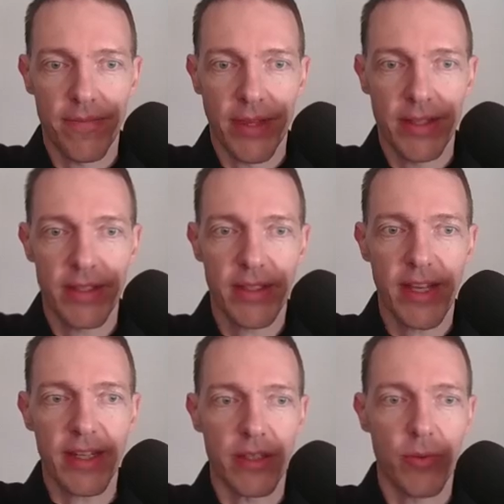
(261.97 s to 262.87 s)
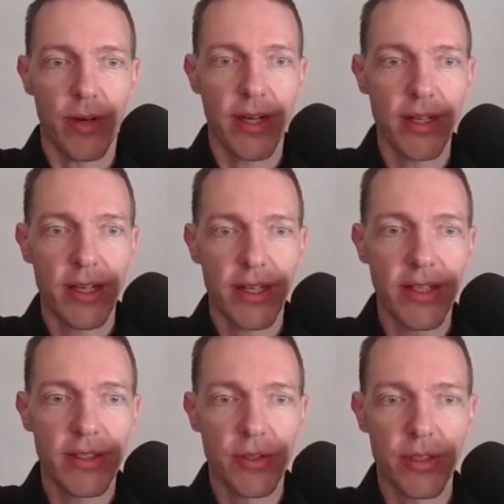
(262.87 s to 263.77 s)
state as well.
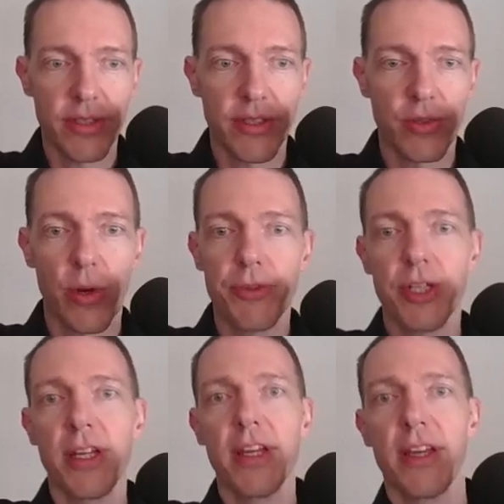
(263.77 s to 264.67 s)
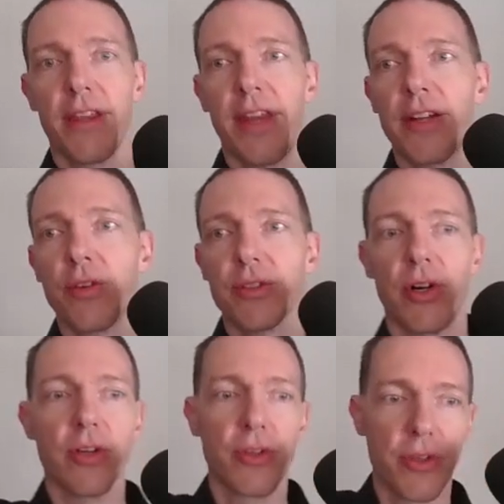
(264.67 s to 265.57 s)
Lead source description, that looks
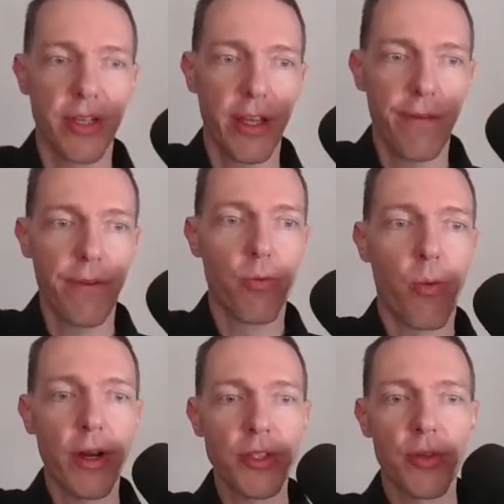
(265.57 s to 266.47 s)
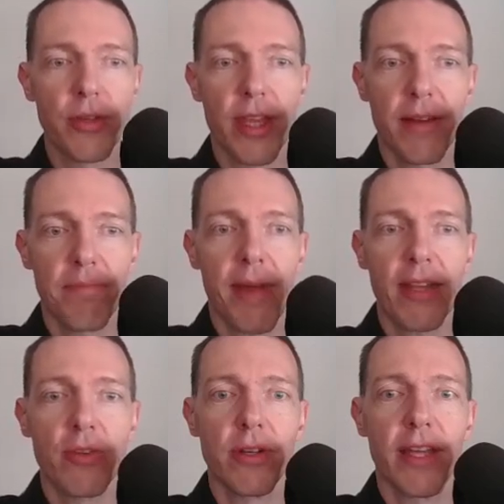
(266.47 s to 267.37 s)
all good. If you want to, you can
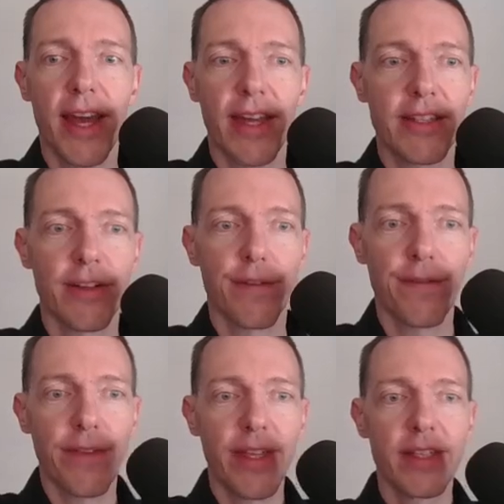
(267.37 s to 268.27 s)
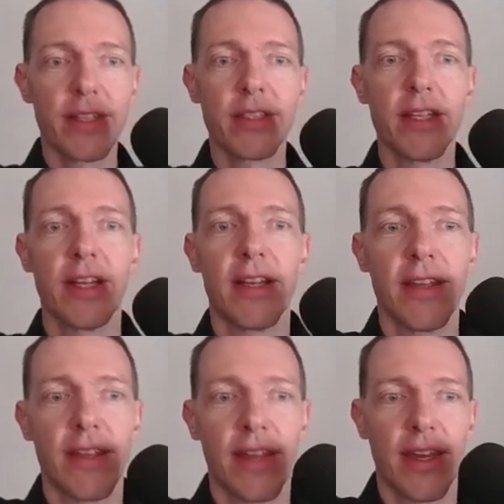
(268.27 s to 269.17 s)
manually add a field,
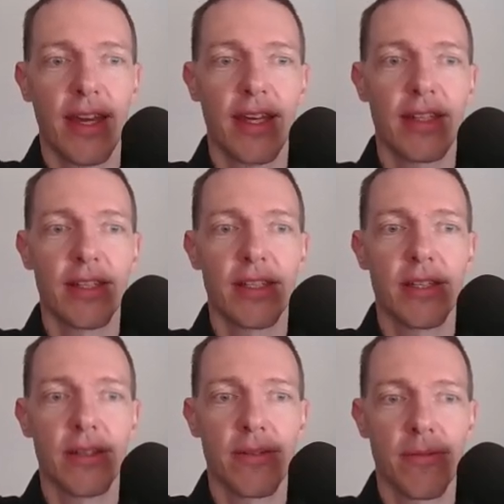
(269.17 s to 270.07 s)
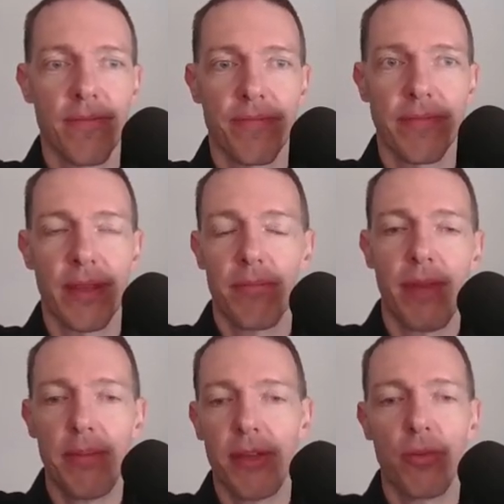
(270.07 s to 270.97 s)
and
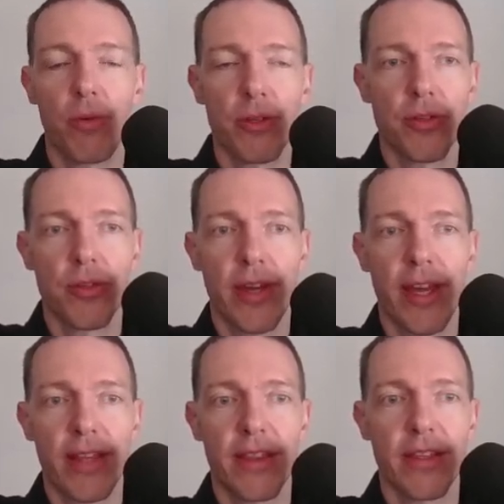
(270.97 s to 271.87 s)
maybe you want to add the